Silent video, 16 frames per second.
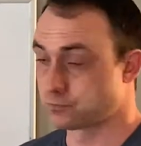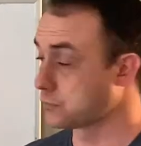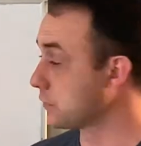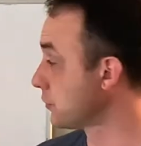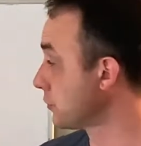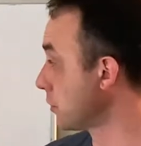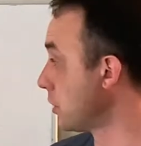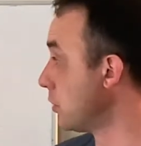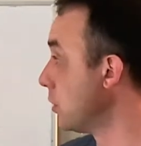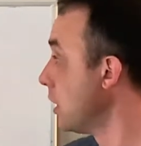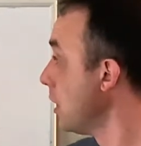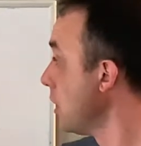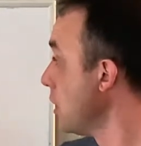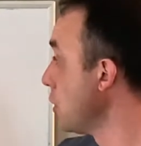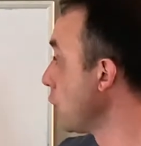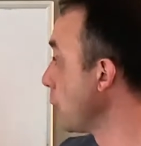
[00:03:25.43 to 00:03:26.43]
So
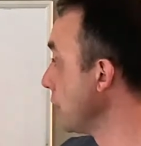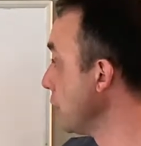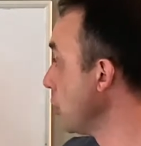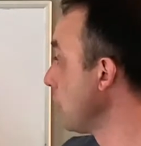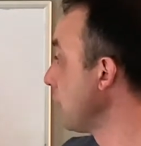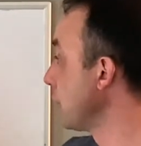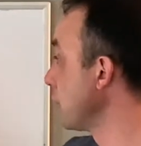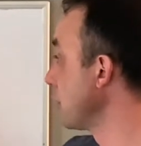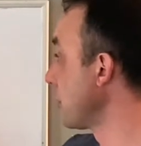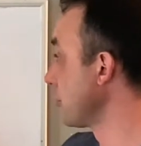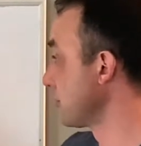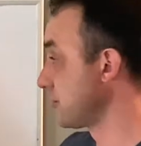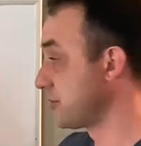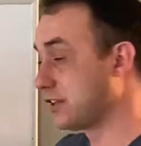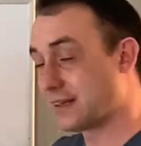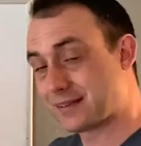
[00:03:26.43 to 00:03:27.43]
we know that there are
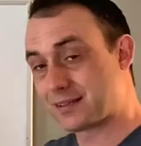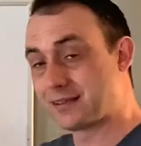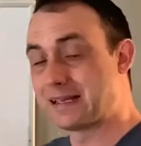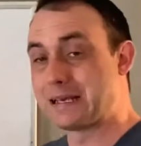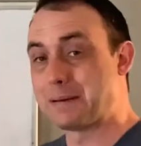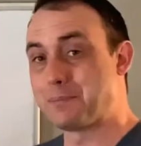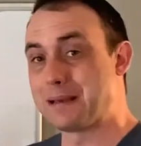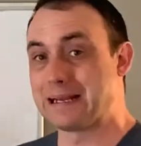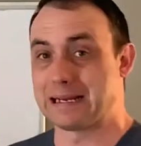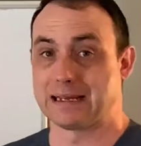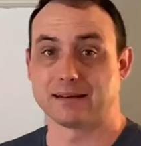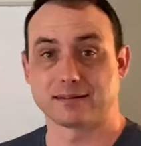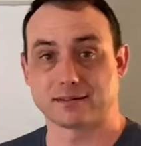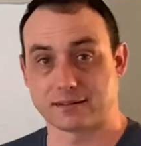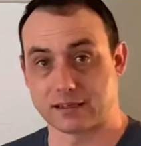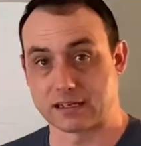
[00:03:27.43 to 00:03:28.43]
60
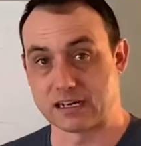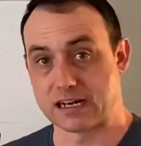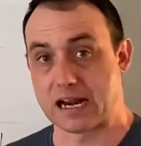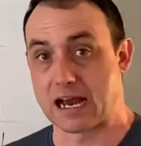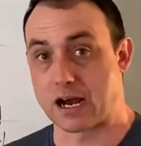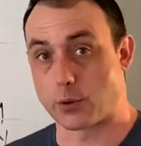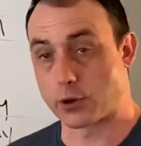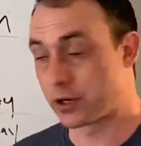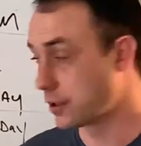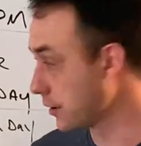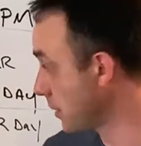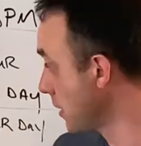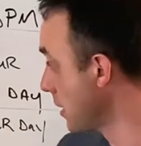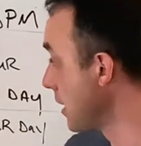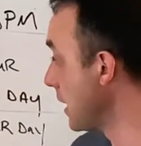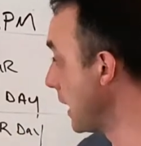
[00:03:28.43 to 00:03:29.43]
minutes in an hour,
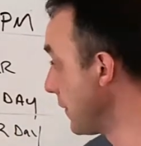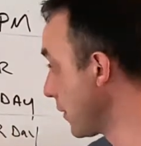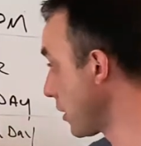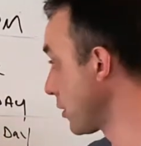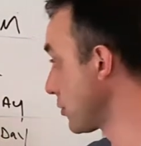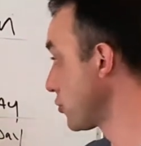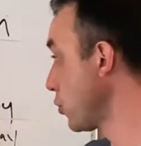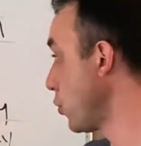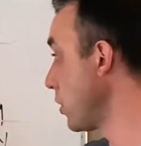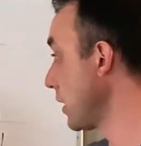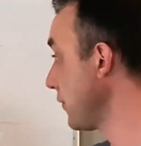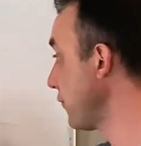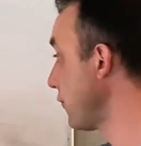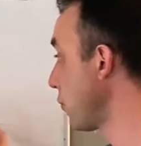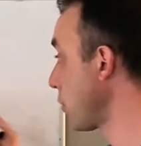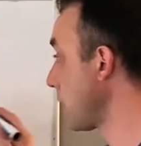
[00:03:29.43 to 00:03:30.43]
and there are
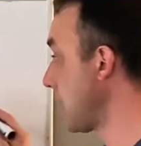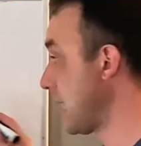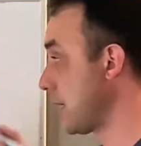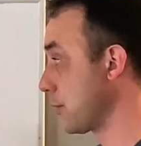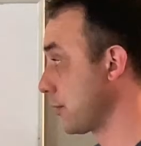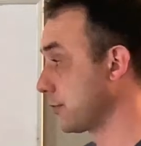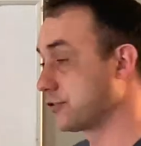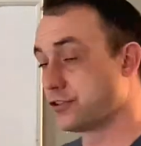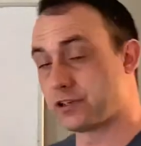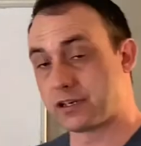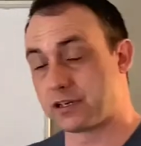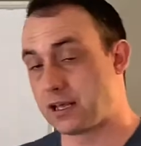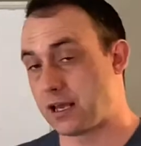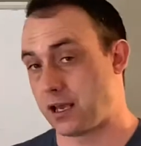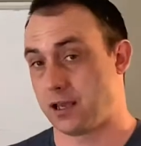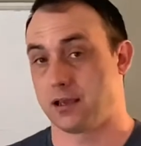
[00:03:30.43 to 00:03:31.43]
24 hours in a
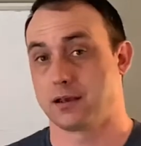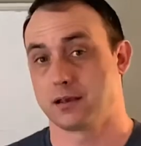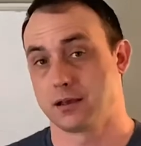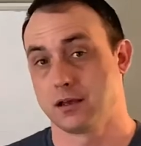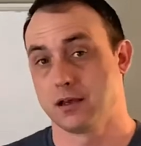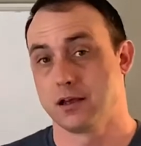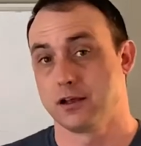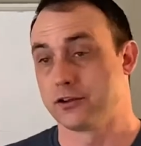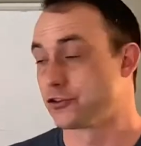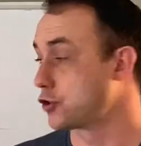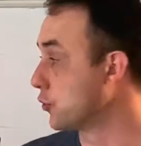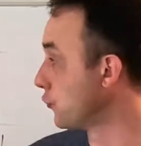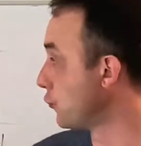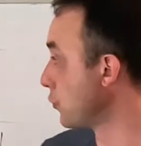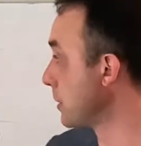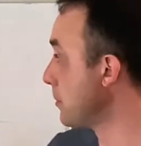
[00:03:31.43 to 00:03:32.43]
day. So
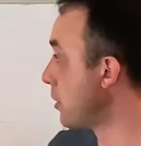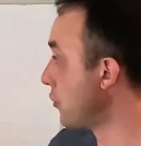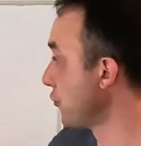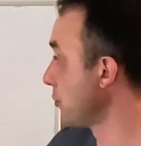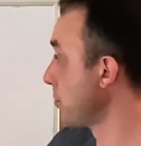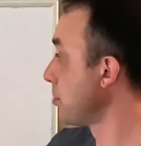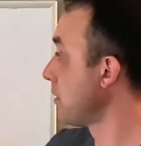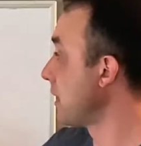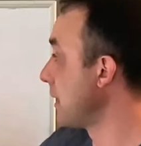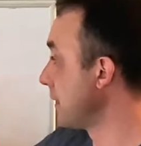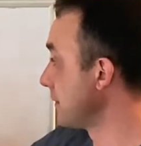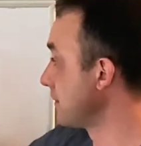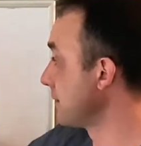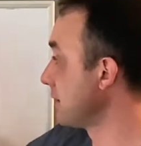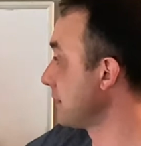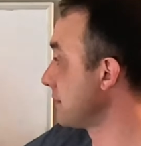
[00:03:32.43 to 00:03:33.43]
if we multiply
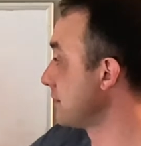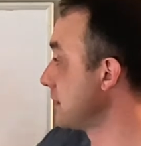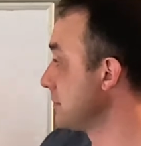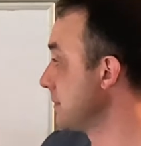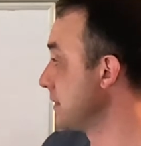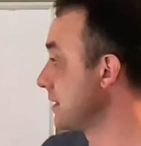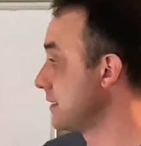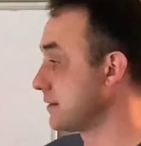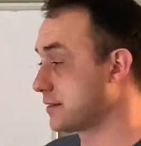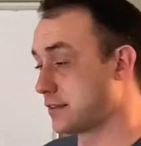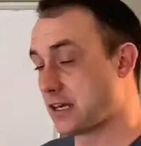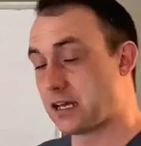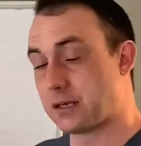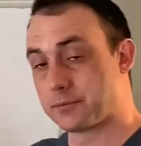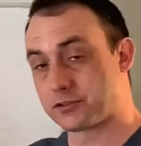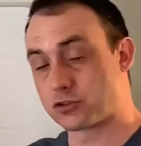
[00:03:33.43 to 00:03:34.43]
60 minutes
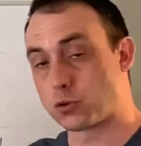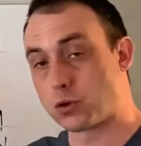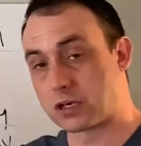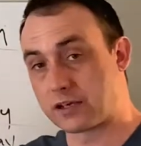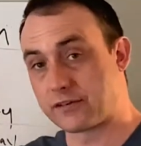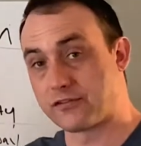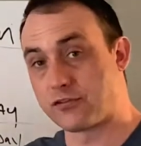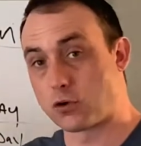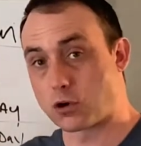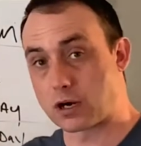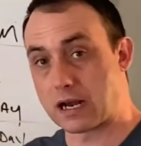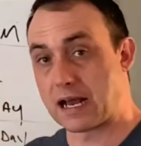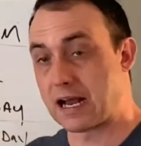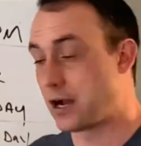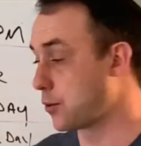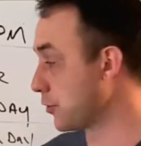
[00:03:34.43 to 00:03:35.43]
times 24
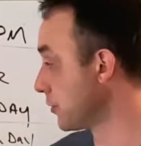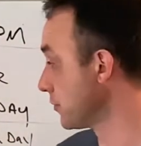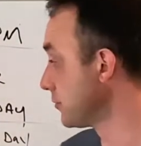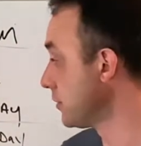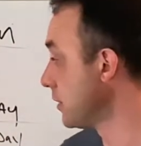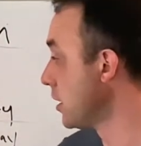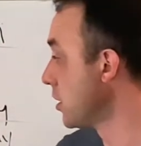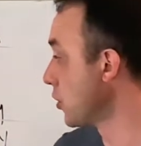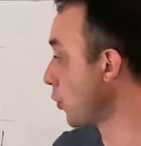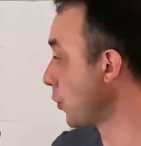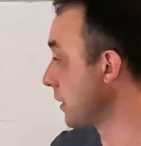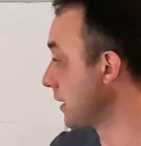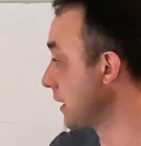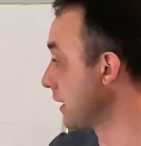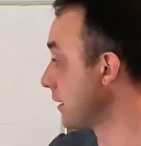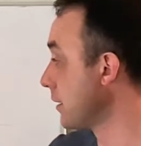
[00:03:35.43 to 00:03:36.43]
hours, we
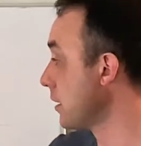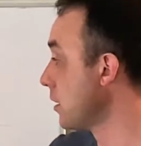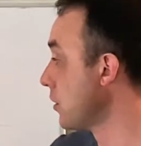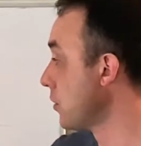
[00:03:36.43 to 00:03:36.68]
get